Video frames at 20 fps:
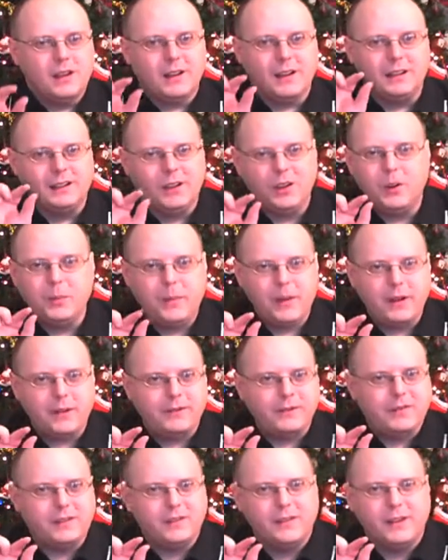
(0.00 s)
A little bit
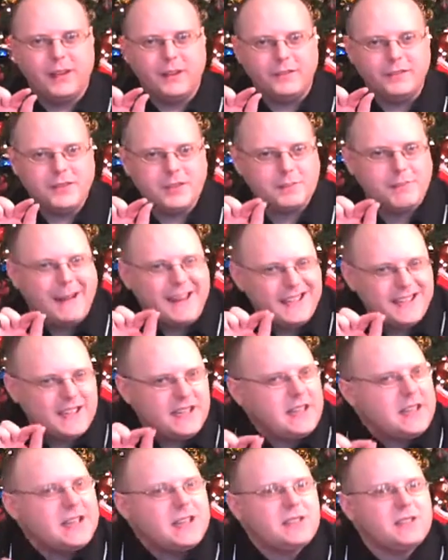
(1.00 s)
of of
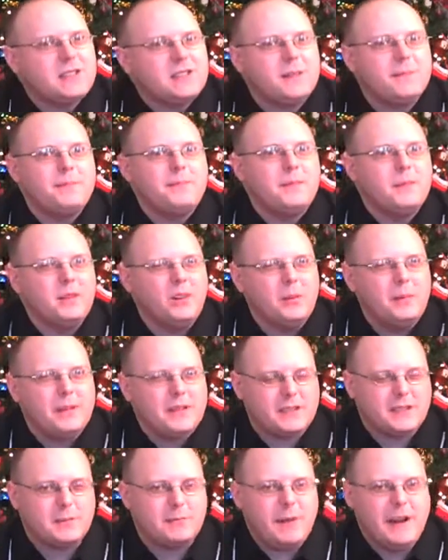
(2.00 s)
spiciness, a little bit of
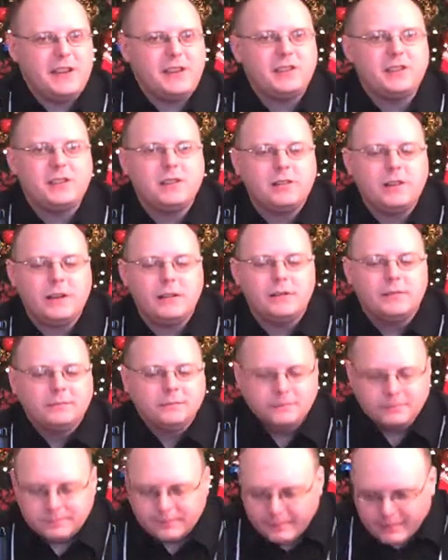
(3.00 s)
spice to it.
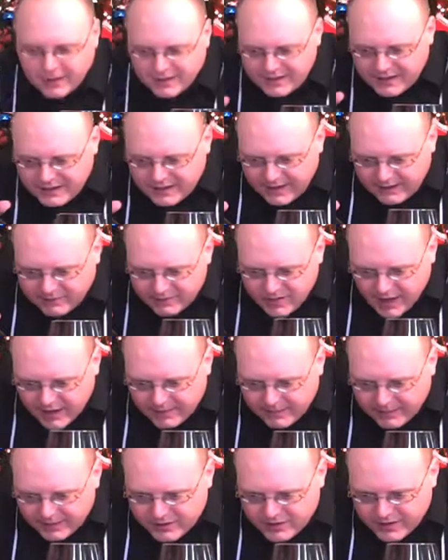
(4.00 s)
I think they even talk
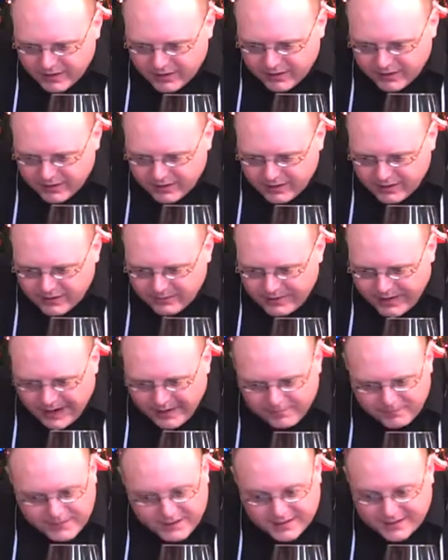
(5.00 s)
about cherry.
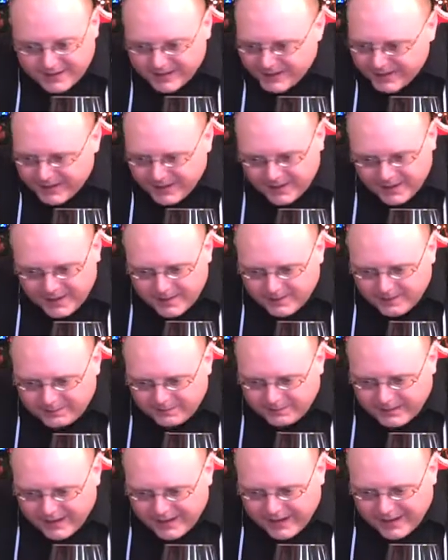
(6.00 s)
Yeah.
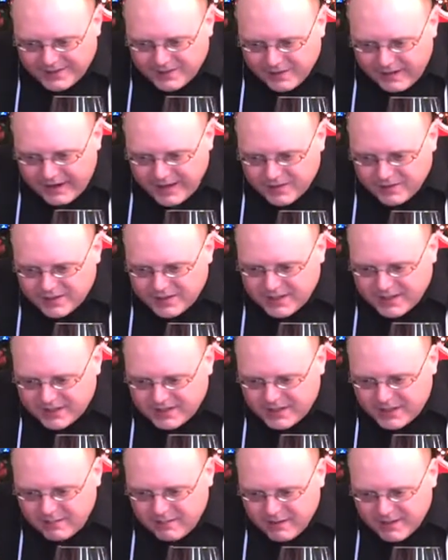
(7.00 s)
All right, so aged for
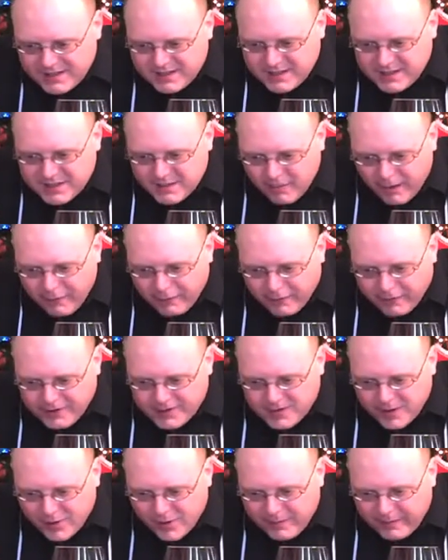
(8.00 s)
16 months in small
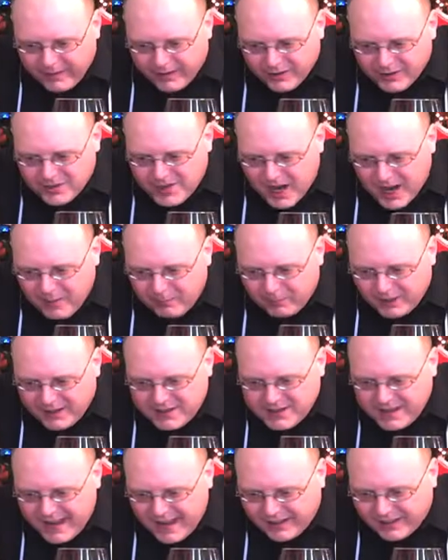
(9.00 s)
French oak barrels,
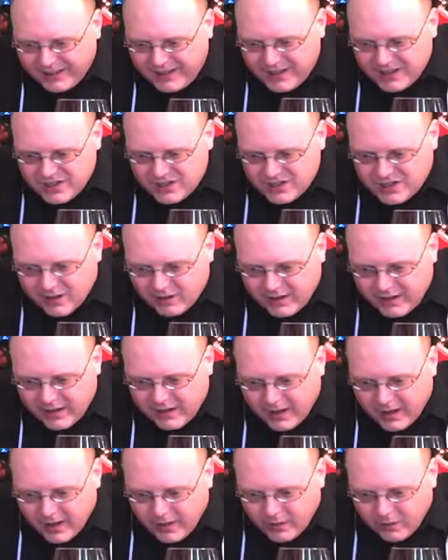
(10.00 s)
complex and elegant, showing
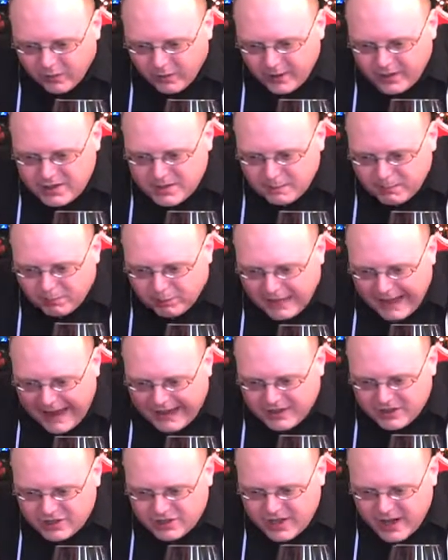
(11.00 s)
rich
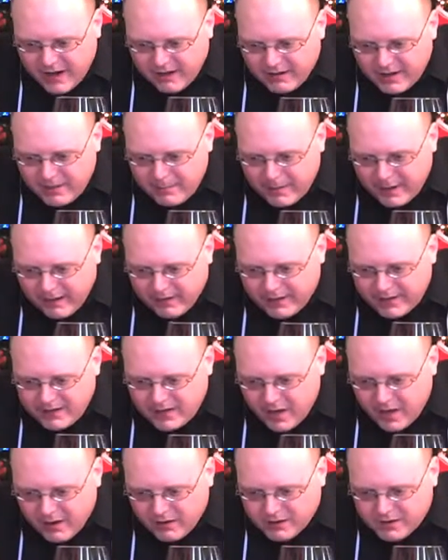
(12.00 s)
black cherry berry
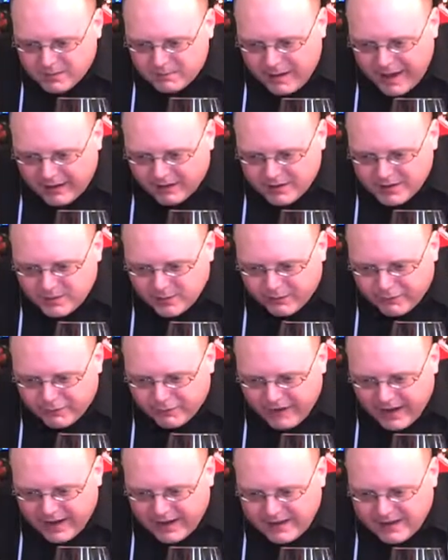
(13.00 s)
nose balanced with
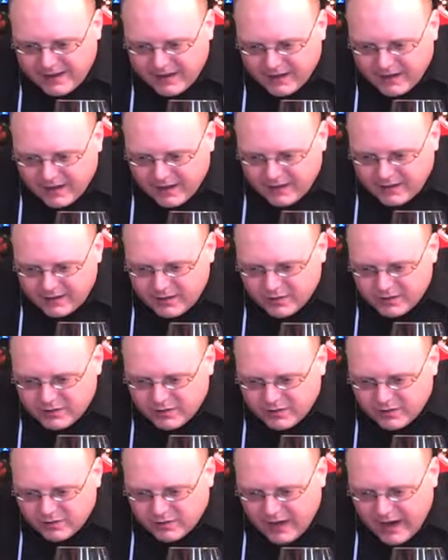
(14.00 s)
fine notes
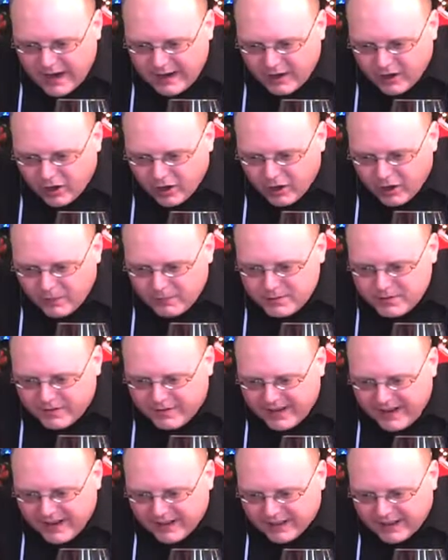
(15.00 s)
of dried herbs,
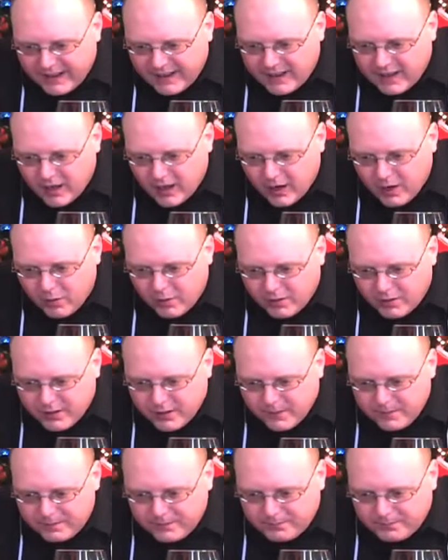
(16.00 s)
vanilla, and oak.